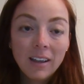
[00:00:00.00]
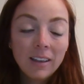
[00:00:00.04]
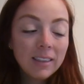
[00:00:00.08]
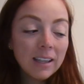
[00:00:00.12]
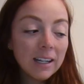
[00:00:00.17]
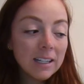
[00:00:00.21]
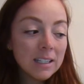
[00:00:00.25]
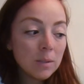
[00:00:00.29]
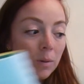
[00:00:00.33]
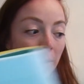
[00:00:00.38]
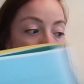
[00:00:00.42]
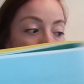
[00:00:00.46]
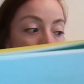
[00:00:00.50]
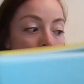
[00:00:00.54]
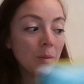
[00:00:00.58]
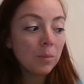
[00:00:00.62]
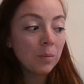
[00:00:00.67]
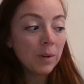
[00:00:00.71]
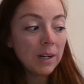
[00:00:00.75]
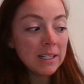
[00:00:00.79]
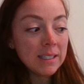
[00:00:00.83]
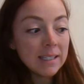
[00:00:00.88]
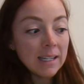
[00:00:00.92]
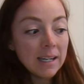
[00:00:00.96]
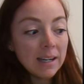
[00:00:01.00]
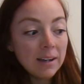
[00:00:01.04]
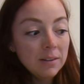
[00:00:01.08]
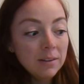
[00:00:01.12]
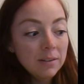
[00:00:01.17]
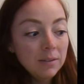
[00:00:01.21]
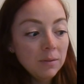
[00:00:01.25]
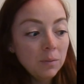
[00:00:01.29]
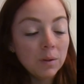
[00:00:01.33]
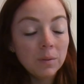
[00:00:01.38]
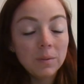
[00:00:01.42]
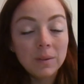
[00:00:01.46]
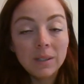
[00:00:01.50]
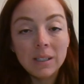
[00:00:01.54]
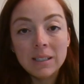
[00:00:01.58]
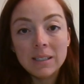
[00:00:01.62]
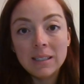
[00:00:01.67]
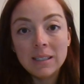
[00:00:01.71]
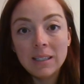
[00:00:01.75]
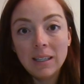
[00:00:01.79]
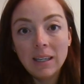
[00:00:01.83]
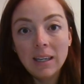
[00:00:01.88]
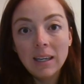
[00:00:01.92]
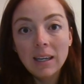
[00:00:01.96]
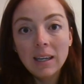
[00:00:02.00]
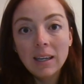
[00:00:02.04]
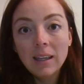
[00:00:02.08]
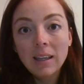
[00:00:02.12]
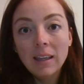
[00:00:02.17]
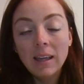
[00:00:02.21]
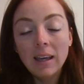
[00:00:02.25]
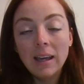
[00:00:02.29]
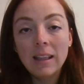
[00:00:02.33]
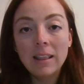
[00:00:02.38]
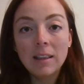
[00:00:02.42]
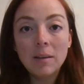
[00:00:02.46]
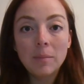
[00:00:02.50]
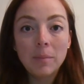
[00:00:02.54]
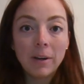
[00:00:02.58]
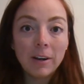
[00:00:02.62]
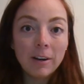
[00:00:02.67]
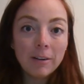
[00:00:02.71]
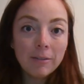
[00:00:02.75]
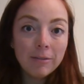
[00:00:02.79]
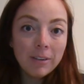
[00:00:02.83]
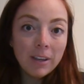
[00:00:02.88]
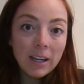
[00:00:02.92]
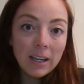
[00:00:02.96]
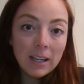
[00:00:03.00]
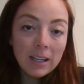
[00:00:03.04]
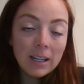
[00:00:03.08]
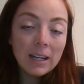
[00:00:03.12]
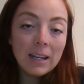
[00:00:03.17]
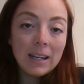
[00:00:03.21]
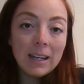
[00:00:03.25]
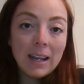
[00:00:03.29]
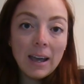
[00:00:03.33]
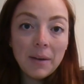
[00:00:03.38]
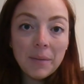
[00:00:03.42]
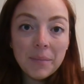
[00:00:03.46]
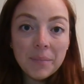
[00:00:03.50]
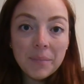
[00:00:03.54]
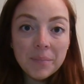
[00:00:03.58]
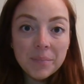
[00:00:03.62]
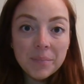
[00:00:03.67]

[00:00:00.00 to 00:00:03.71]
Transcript: That's where we'll write down what we see in the butterfly net.